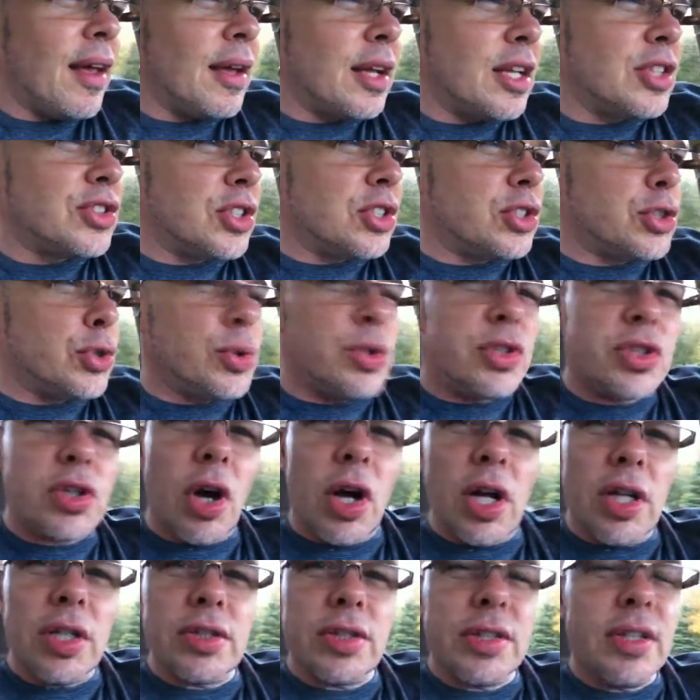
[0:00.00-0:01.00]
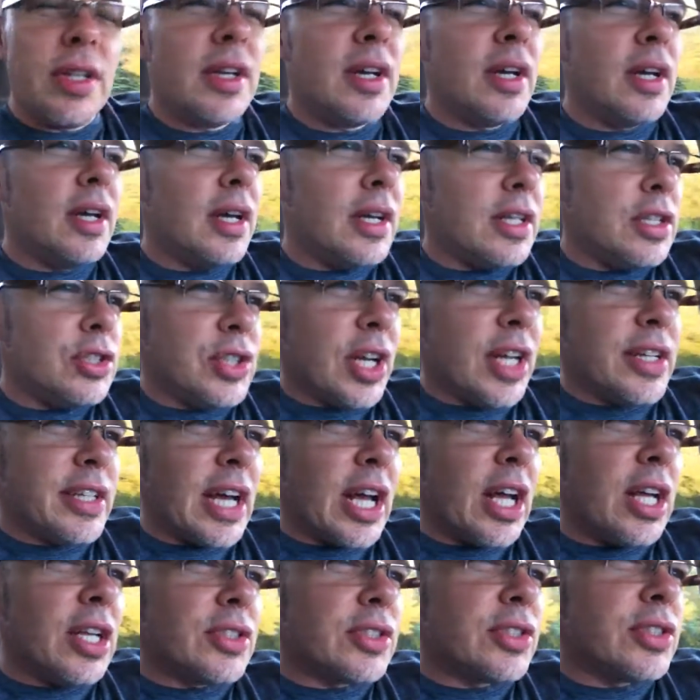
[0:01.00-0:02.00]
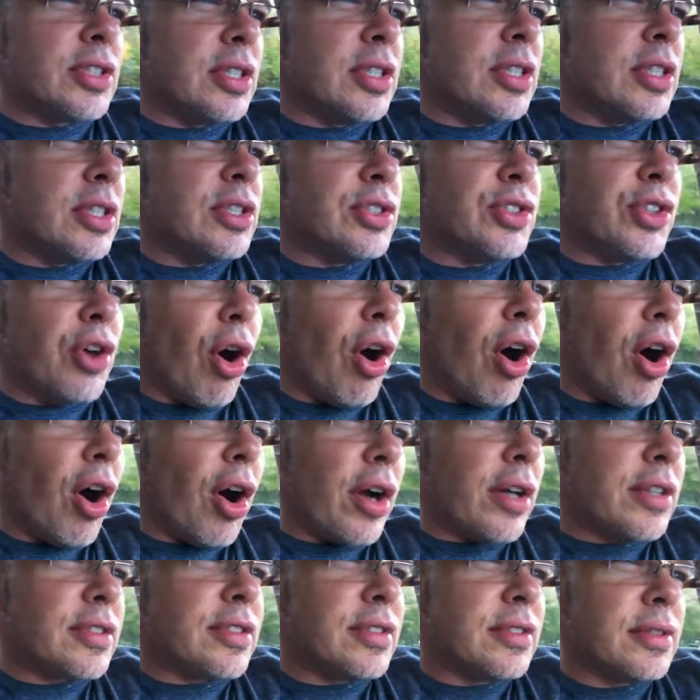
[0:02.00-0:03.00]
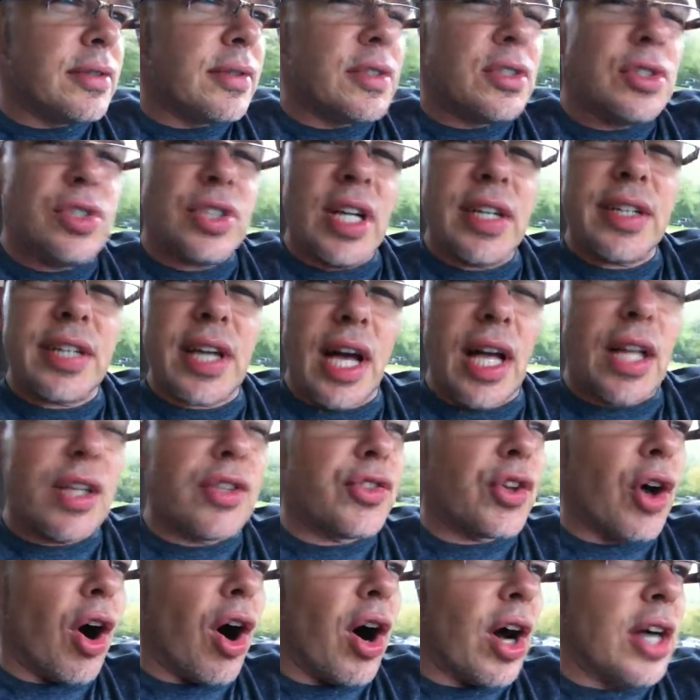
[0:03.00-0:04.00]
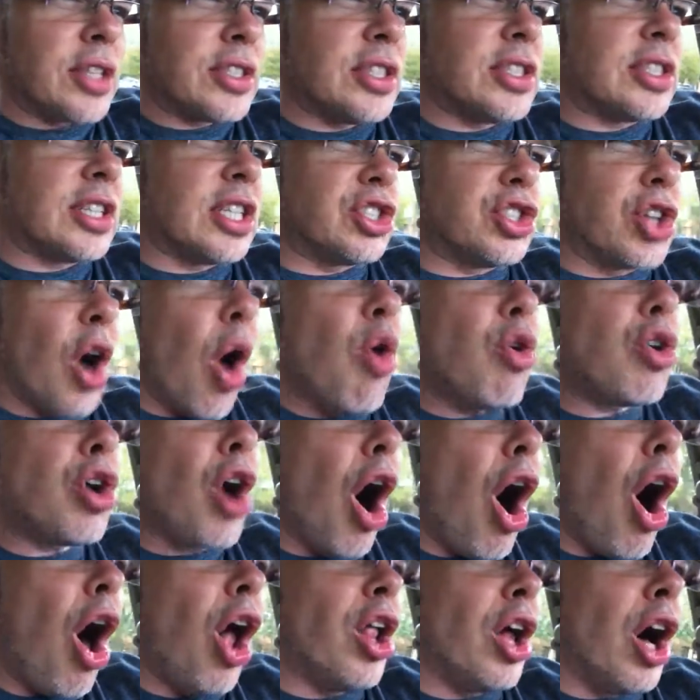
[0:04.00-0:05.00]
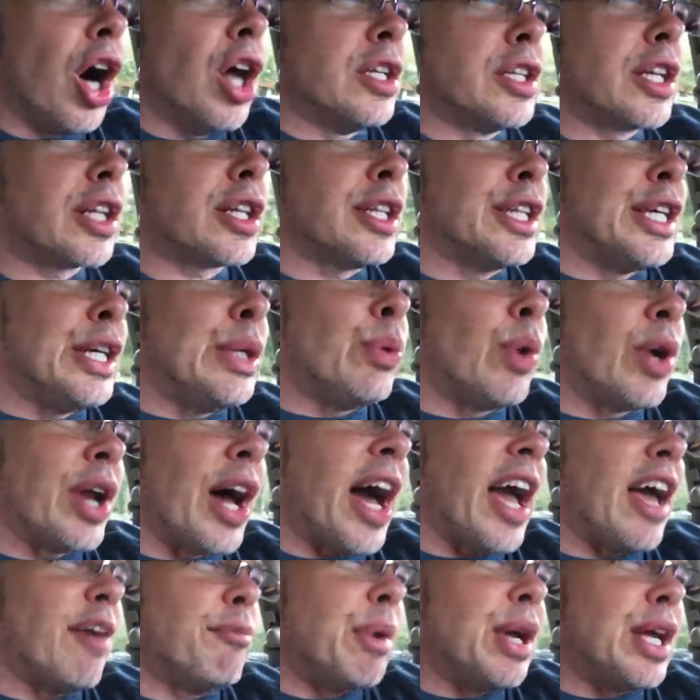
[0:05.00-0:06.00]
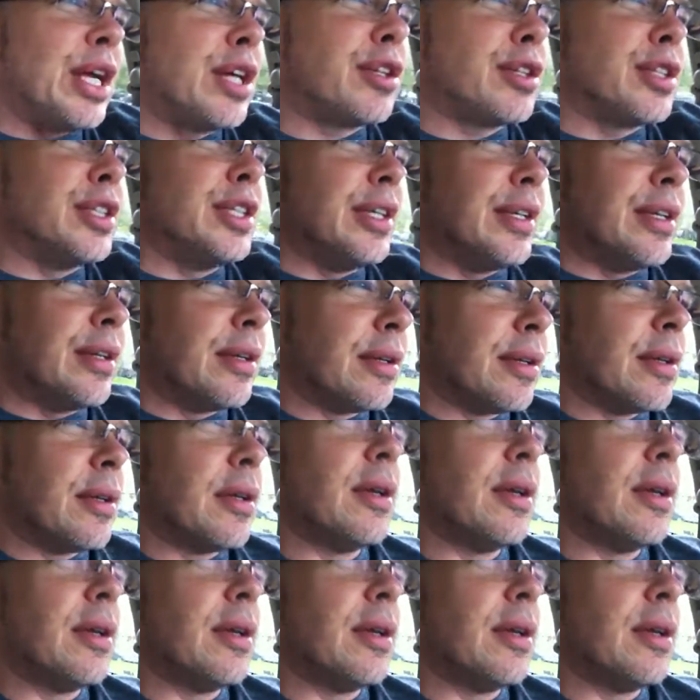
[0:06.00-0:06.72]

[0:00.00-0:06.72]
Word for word: Because the Jews called Gentiles dogs. Gentile dogs. He says, Don't call unclean what I have made clean.